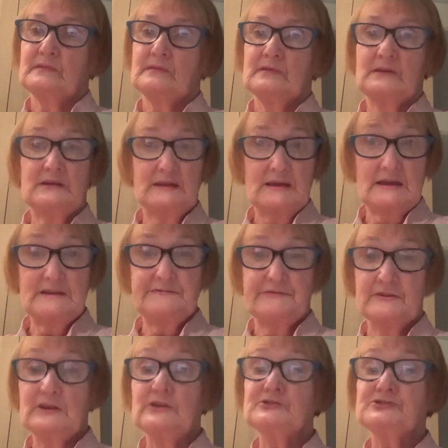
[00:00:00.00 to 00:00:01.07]
the need for
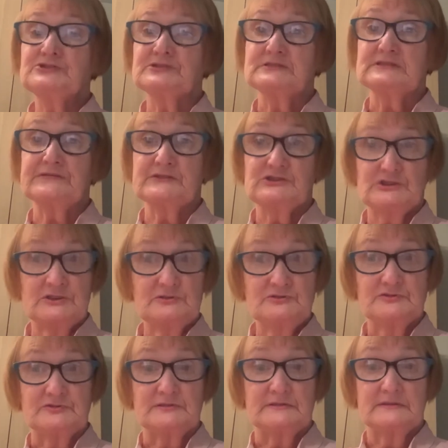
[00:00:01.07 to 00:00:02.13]
lunches for
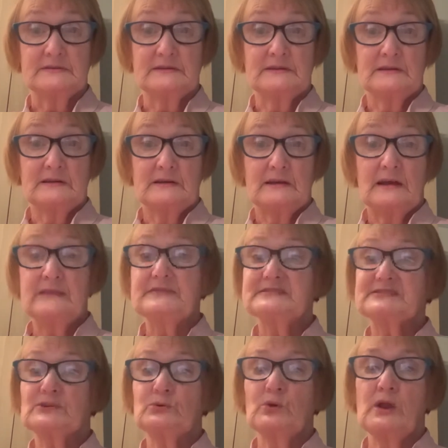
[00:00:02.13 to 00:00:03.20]
children in the
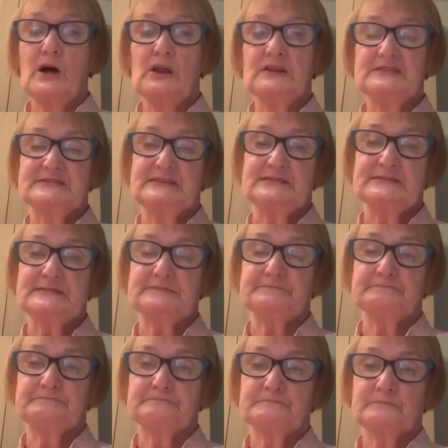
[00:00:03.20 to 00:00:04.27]
school holidays,
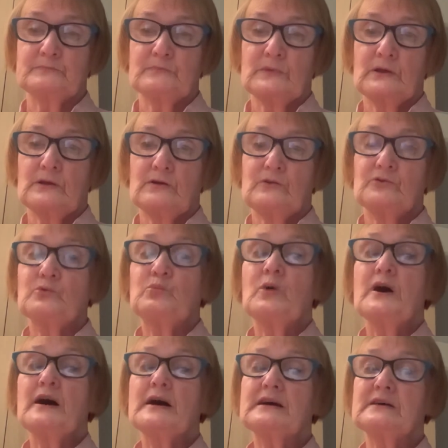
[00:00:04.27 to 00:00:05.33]
the
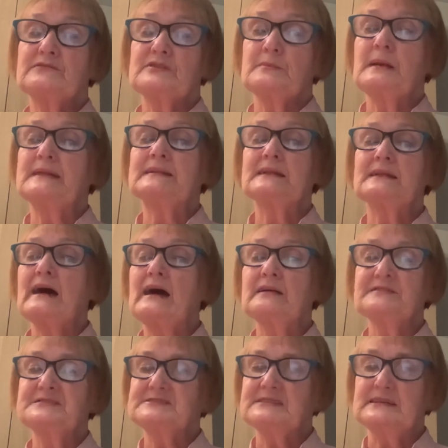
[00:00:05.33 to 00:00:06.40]
work of the mental
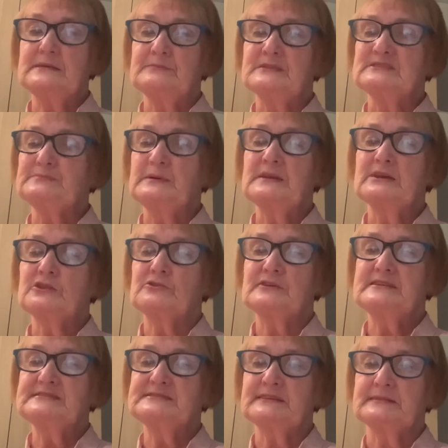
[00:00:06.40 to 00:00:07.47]
health team that's been
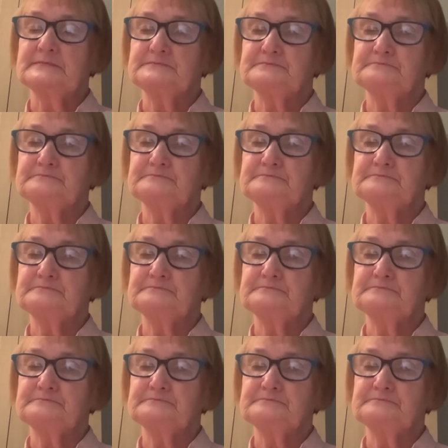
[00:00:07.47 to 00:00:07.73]
increasing.